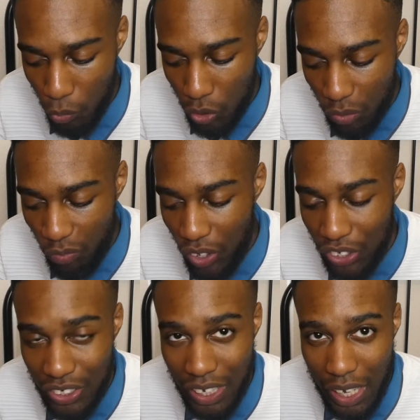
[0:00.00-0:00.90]
was
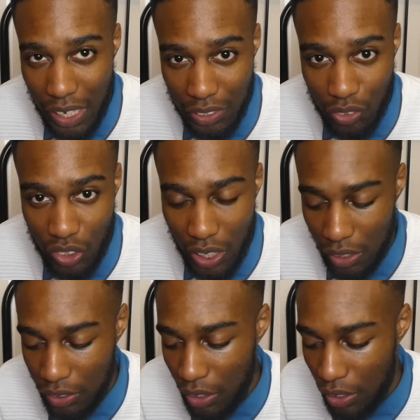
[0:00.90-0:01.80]
1 Kings
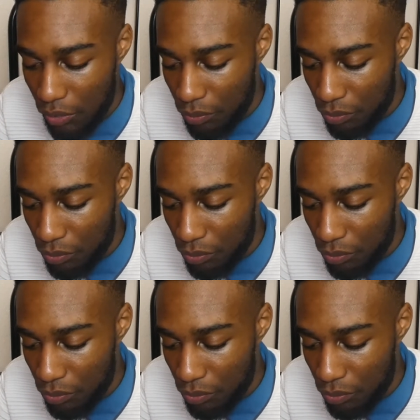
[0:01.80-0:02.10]
18,